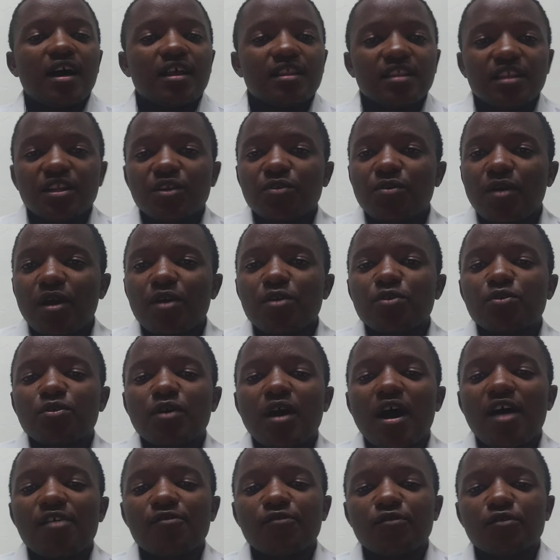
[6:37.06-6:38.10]
they require you to
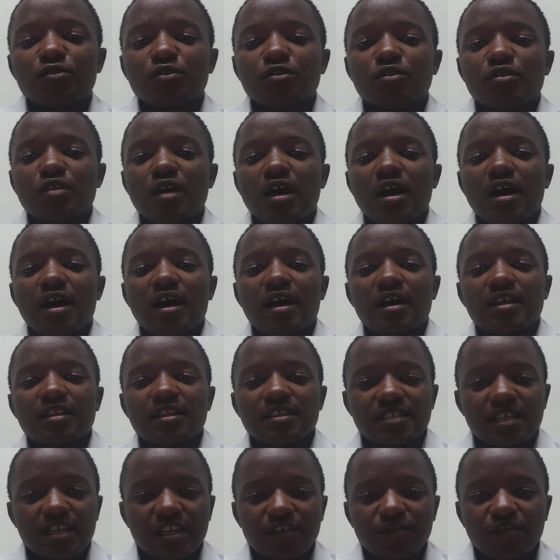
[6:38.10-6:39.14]
have
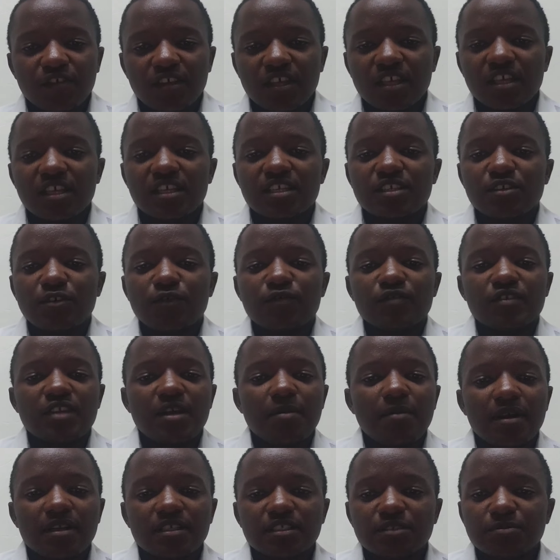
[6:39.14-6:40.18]
the certificate of
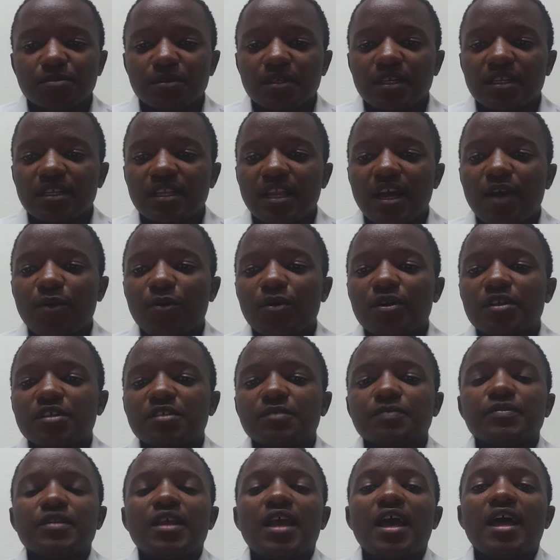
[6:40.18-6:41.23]
German speaking language.
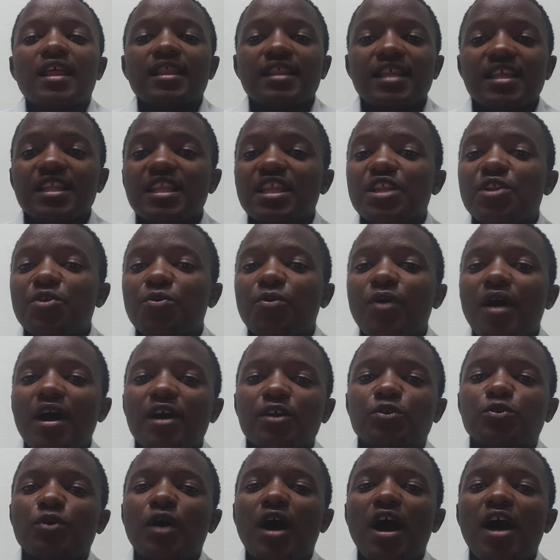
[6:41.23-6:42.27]
Then they
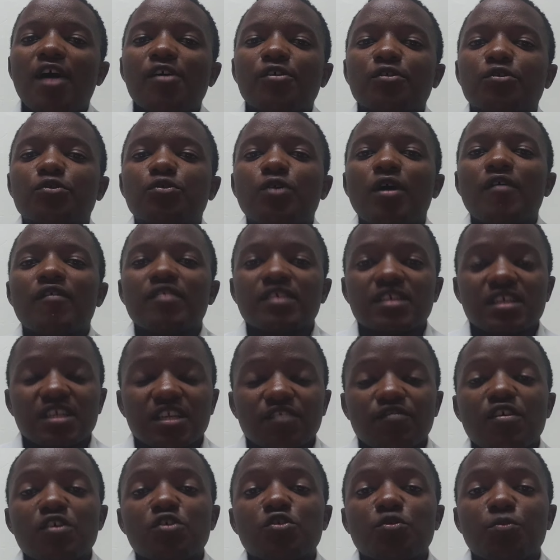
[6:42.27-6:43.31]
require to have a
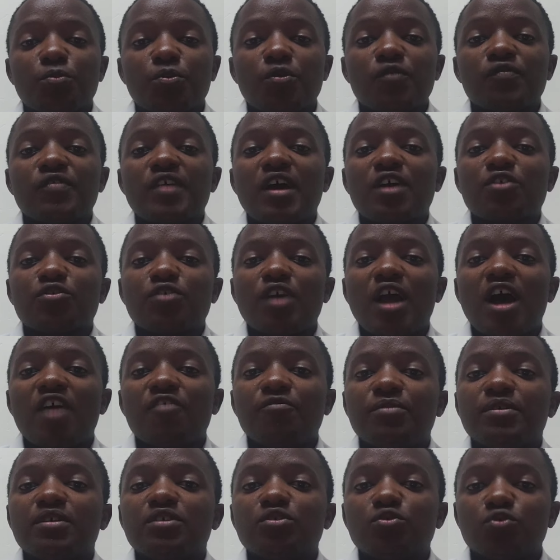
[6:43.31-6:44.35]
certificate to prove that you
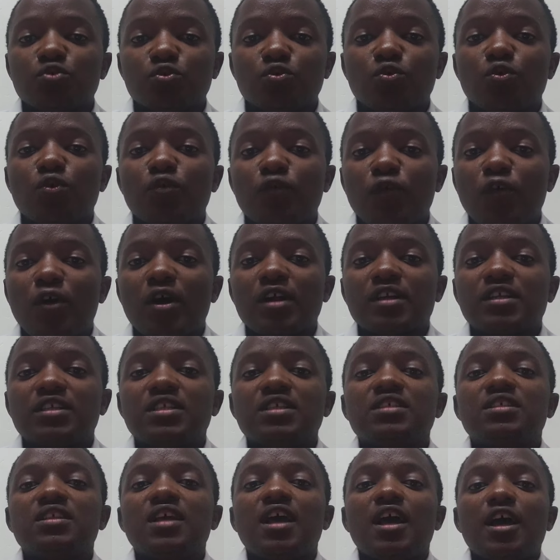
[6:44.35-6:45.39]
have been to school for at
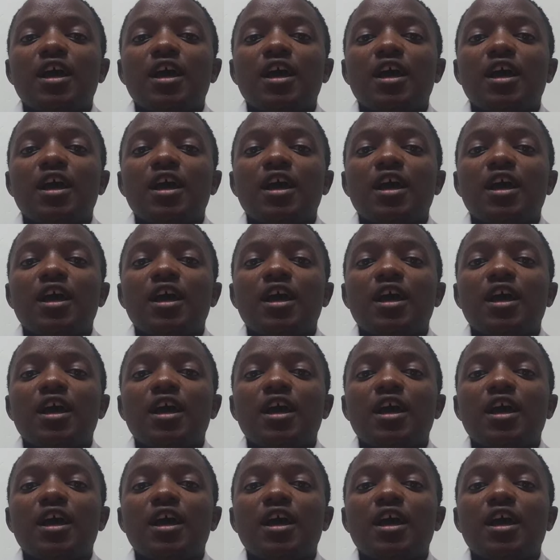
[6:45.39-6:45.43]
least